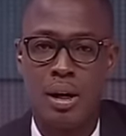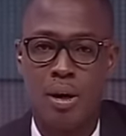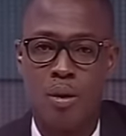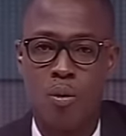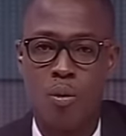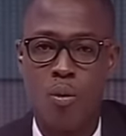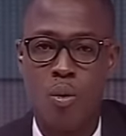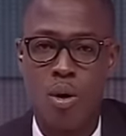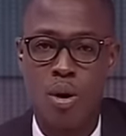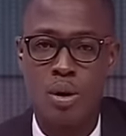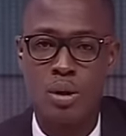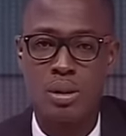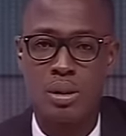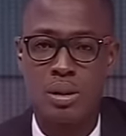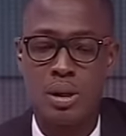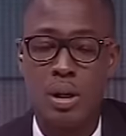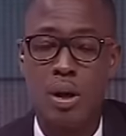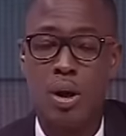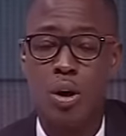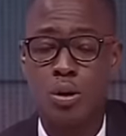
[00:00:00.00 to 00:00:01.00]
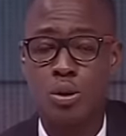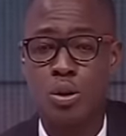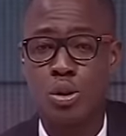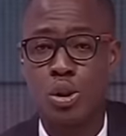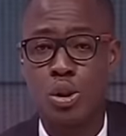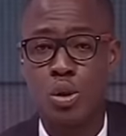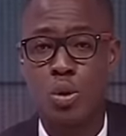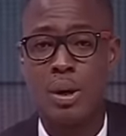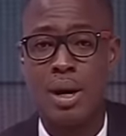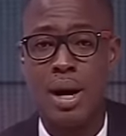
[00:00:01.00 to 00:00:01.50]
was uh, also
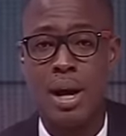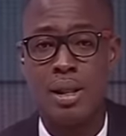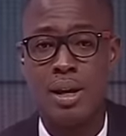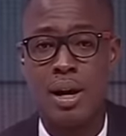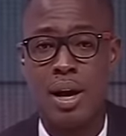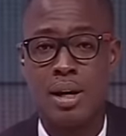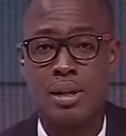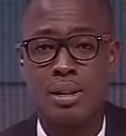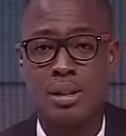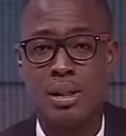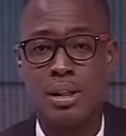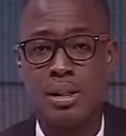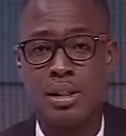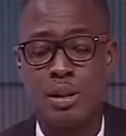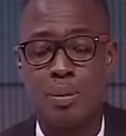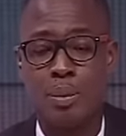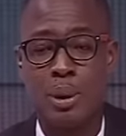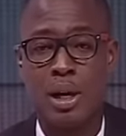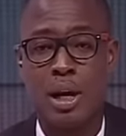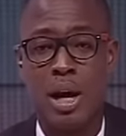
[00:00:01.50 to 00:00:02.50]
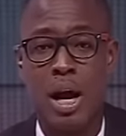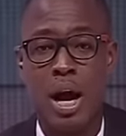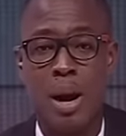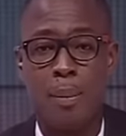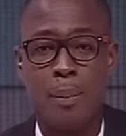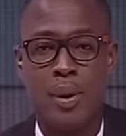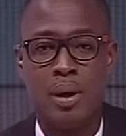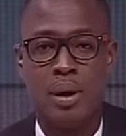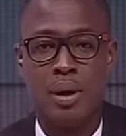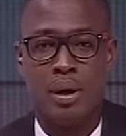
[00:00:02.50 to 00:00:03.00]
showed other artists pick
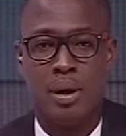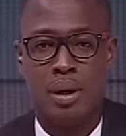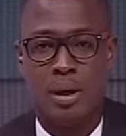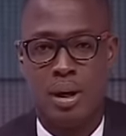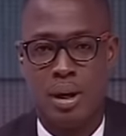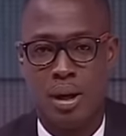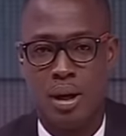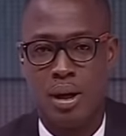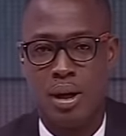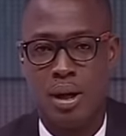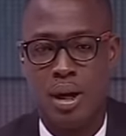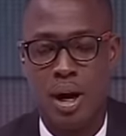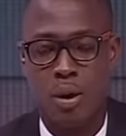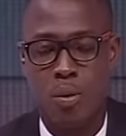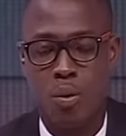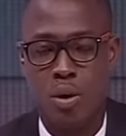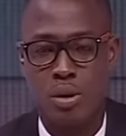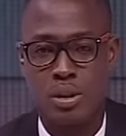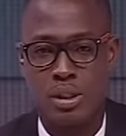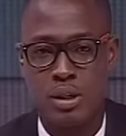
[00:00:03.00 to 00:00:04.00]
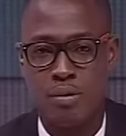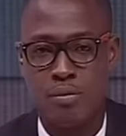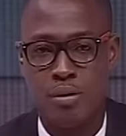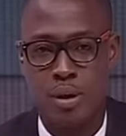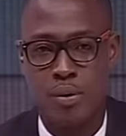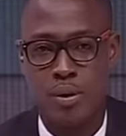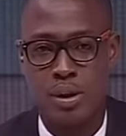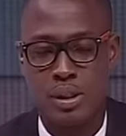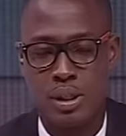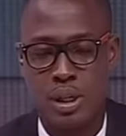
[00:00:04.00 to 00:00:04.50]
up uh, awards in
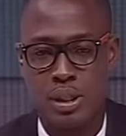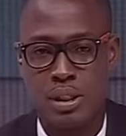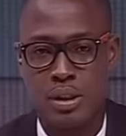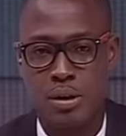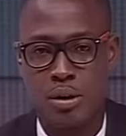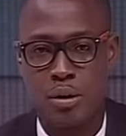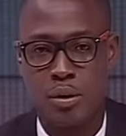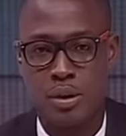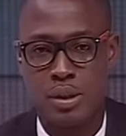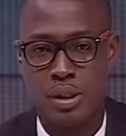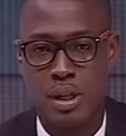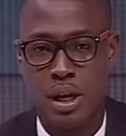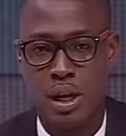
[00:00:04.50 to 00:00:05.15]
various categories.